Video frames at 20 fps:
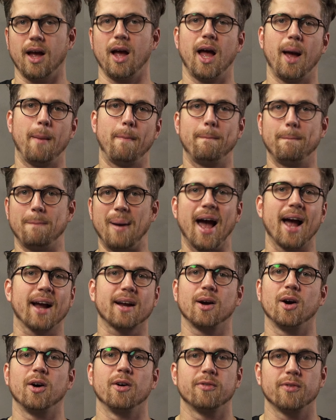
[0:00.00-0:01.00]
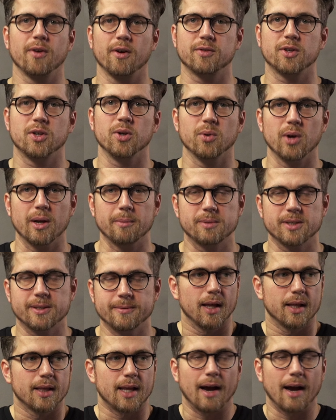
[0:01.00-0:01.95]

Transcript: a pack of tulips.